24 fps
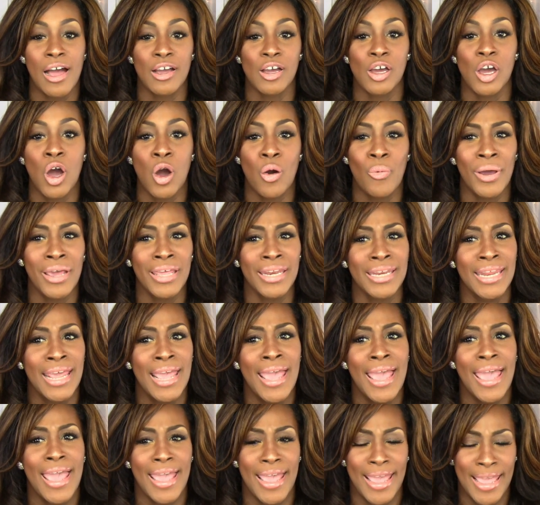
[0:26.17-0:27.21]
go in
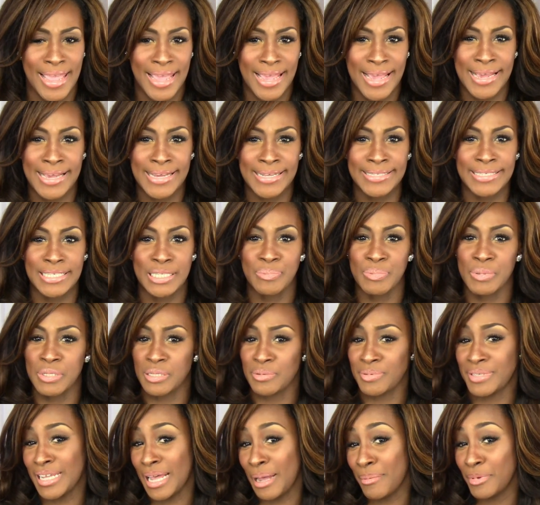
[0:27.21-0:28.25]
and spend
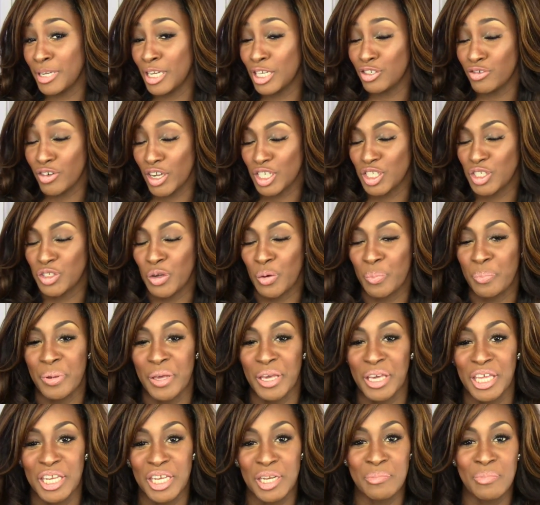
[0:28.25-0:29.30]
some time in the drugstore
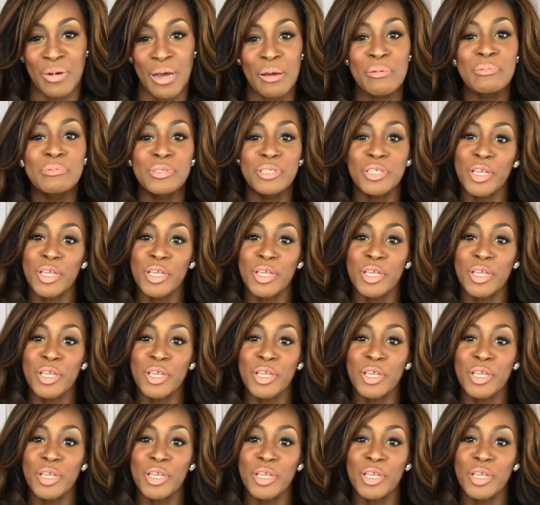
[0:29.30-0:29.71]
picking them up.